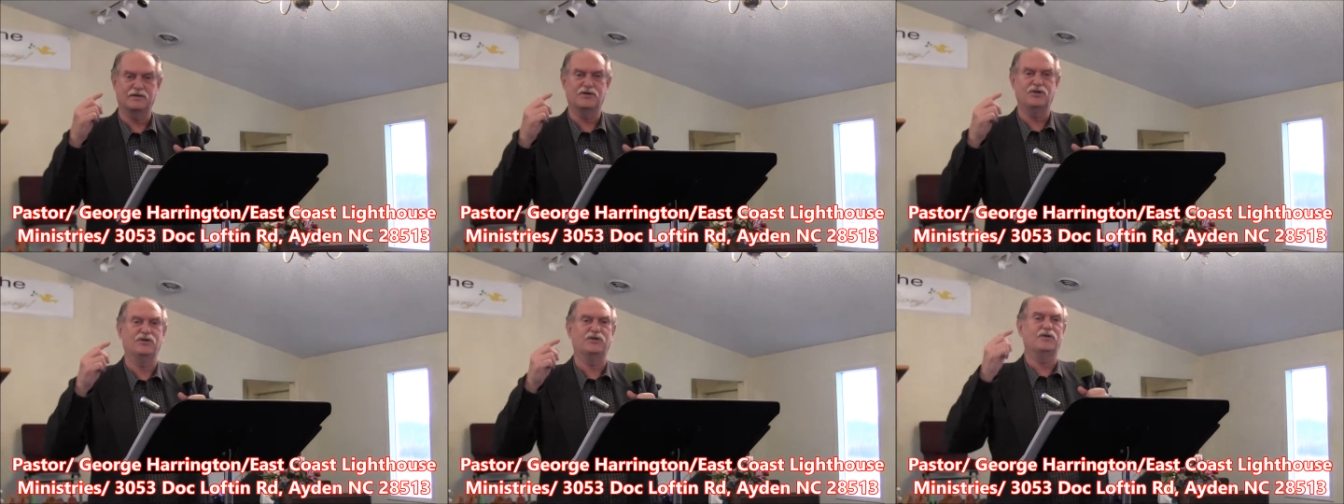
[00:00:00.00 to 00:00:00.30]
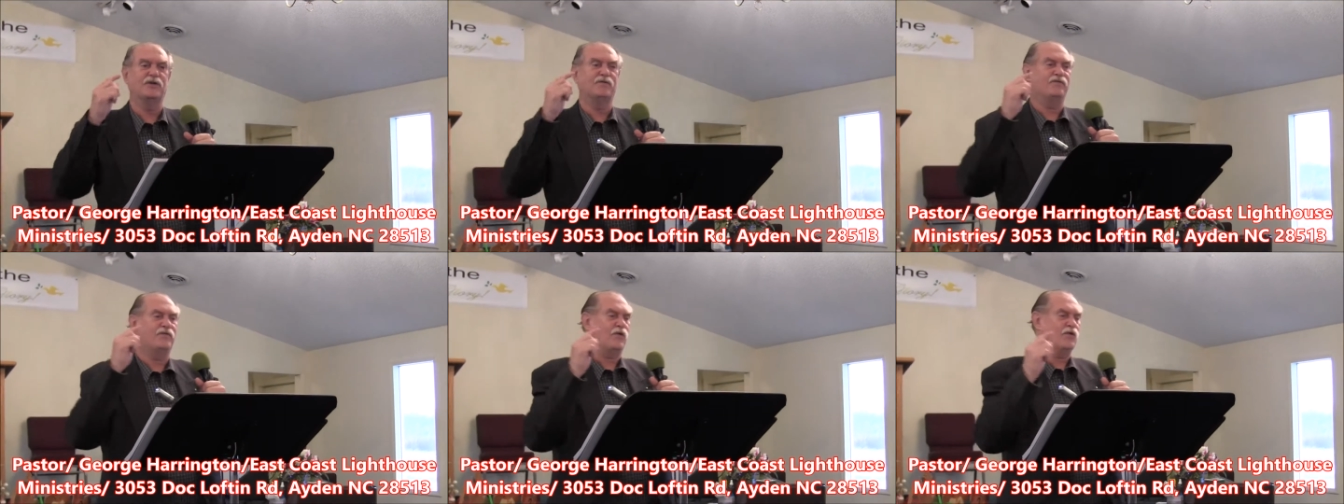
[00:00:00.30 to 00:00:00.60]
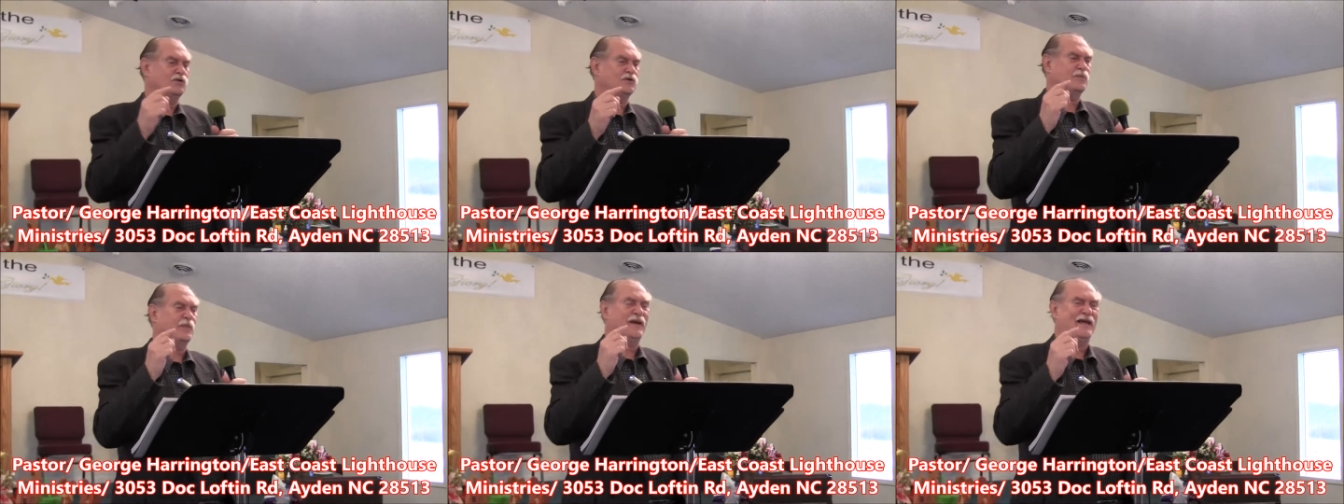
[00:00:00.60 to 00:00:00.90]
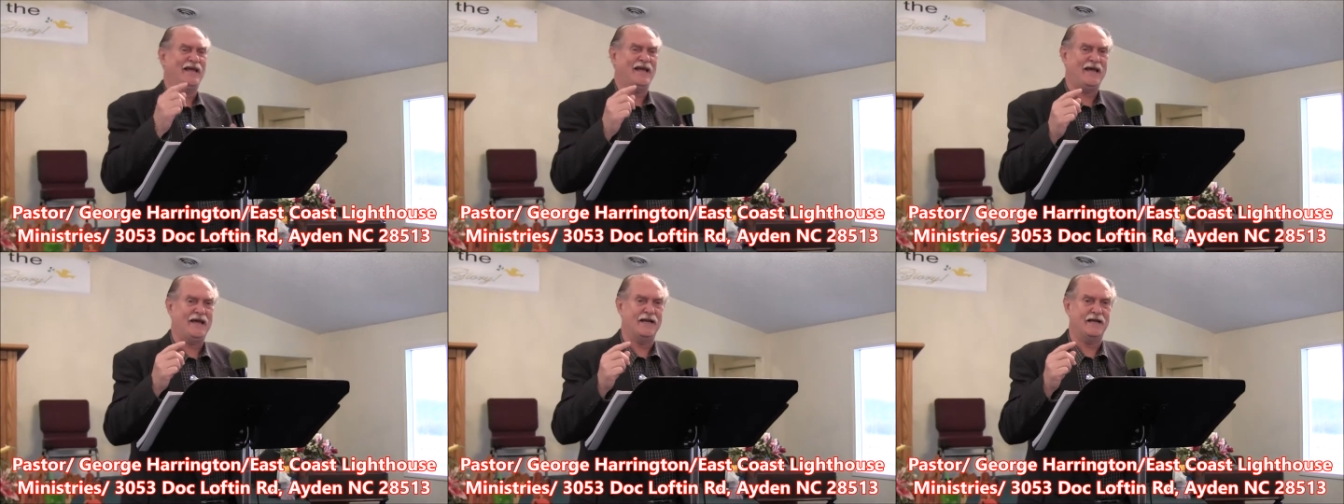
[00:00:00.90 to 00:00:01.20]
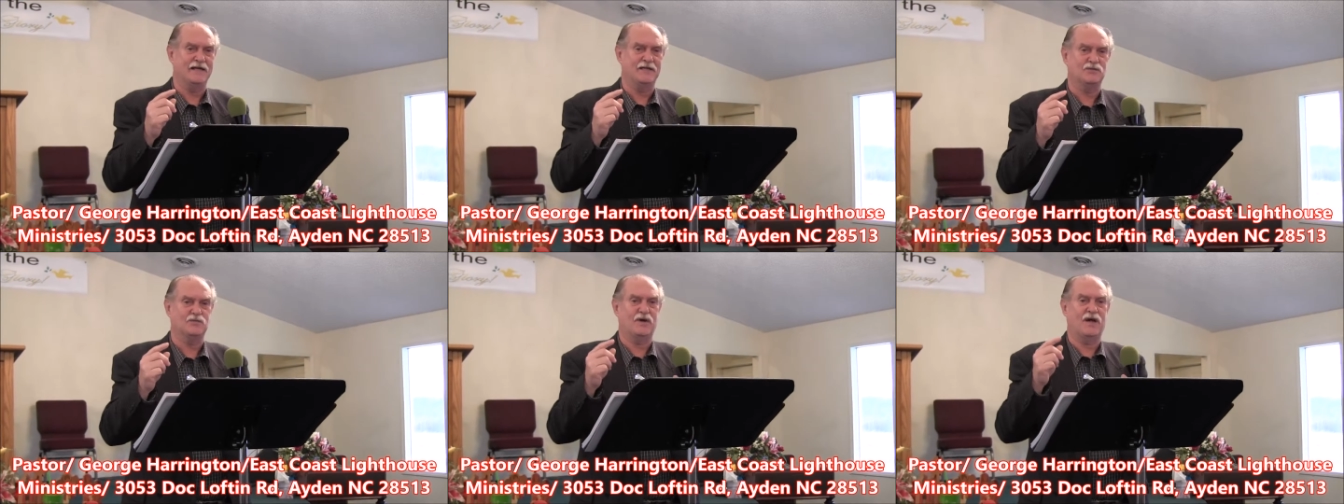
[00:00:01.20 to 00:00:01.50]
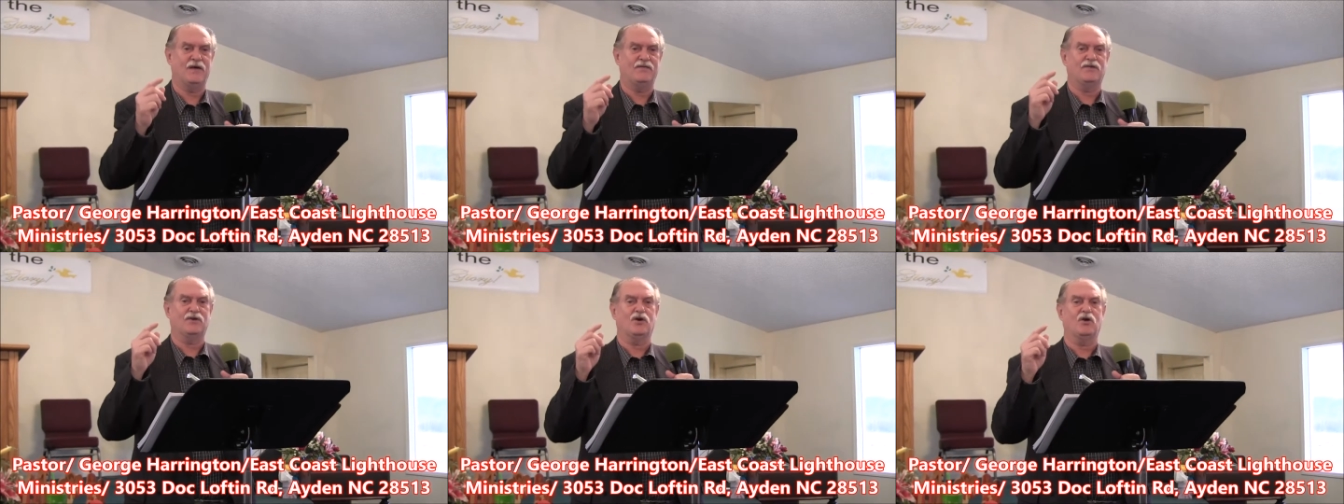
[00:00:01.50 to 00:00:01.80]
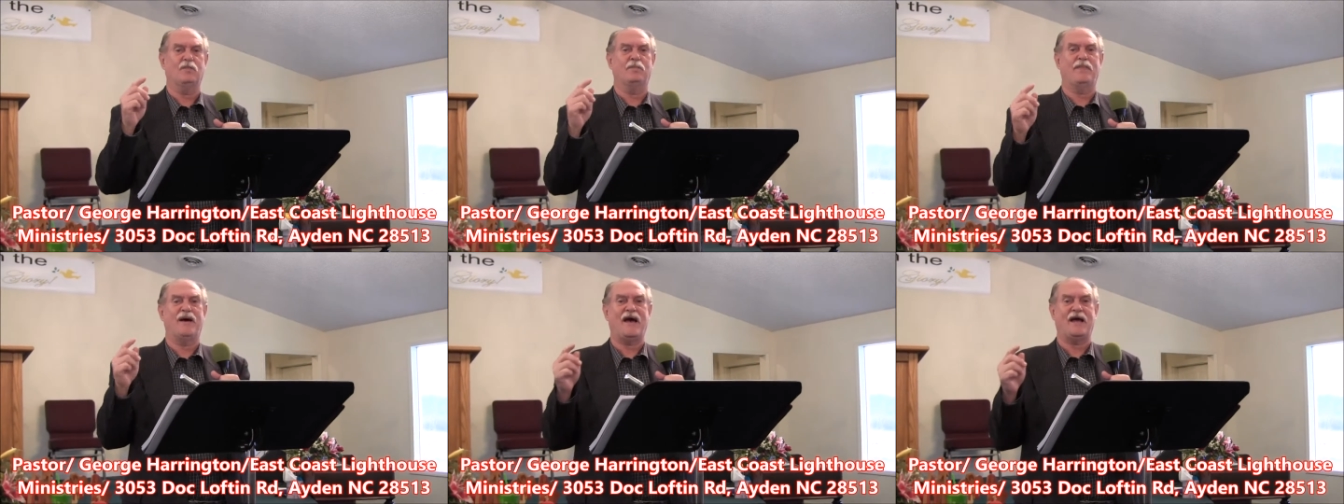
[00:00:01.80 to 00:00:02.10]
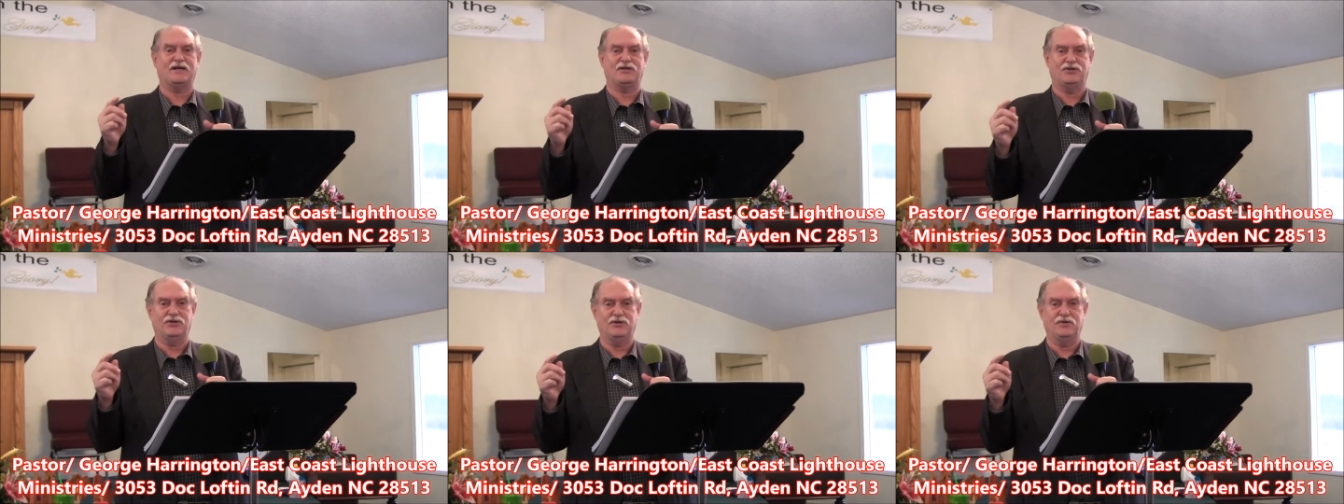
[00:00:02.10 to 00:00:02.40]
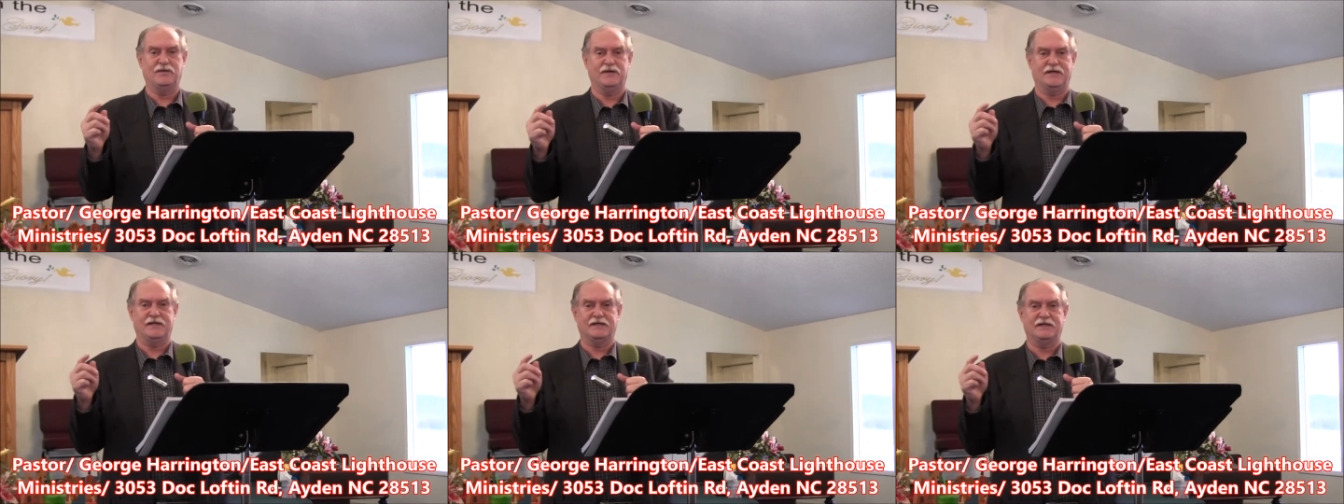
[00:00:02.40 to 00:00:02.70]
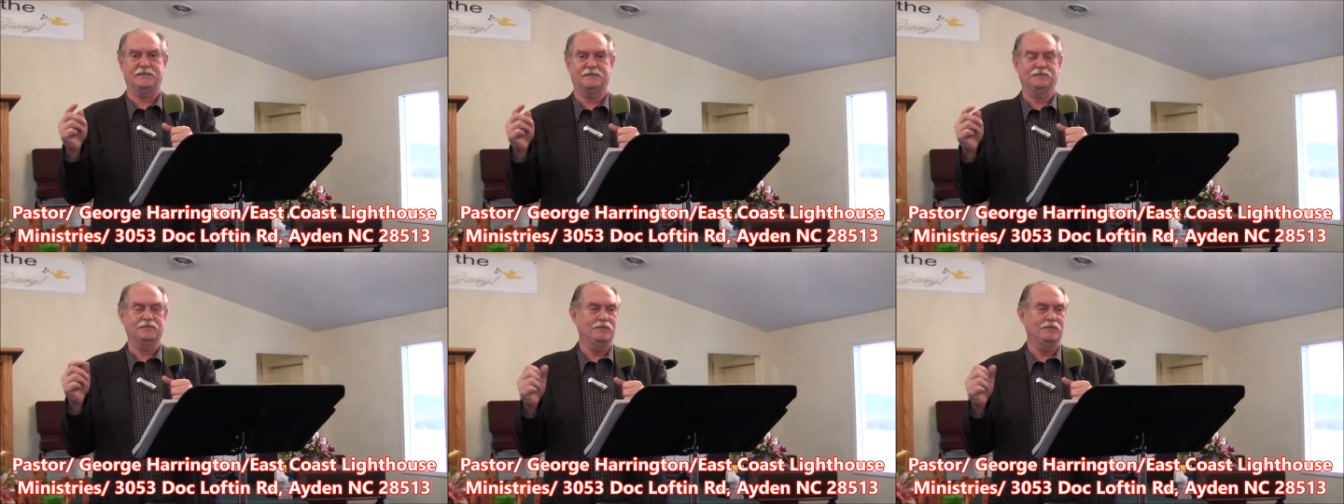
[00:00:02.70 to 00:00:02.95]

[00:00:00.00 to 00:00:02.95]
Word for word: to the first beginnings. We have to go back to it.